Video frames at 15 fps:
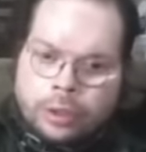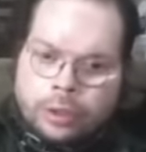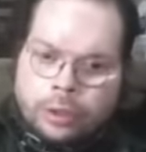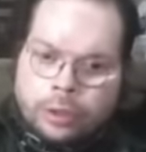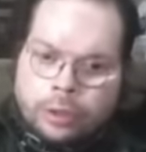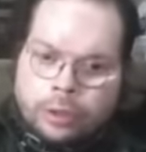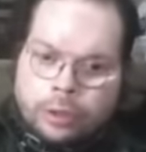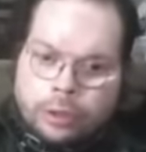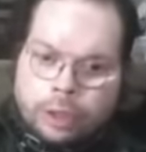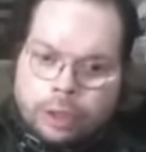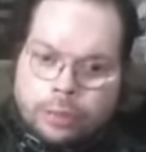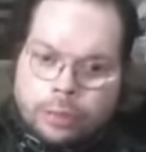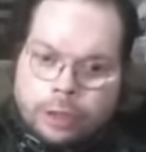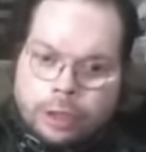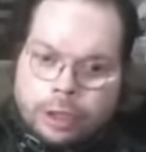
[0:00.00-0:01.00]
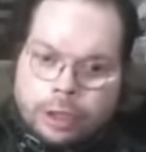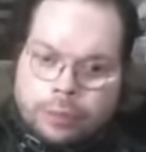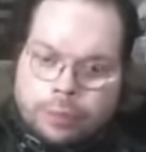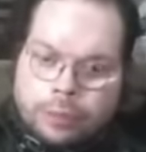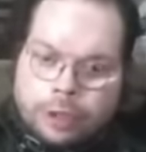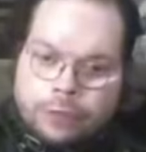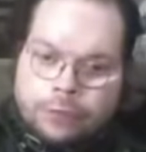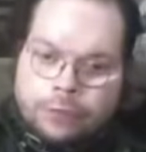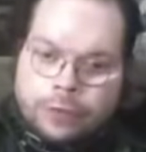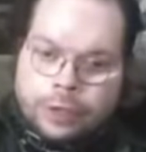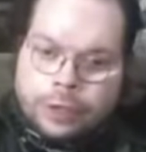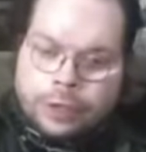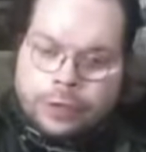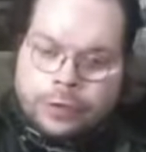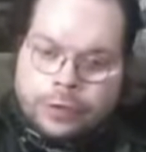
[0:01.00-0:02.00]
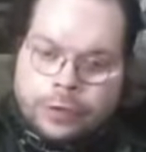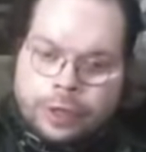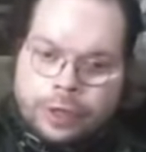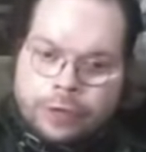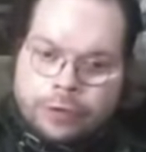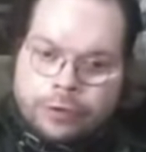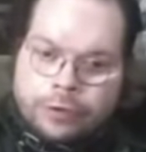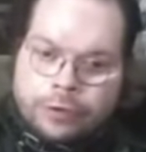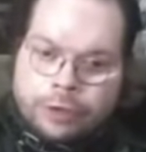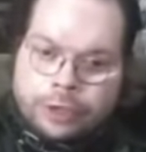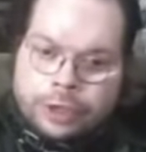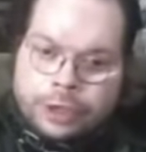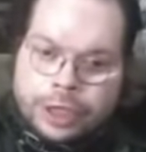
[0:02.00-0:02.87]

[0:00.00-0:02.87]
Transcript: Or it can be a complete fucking disaster because you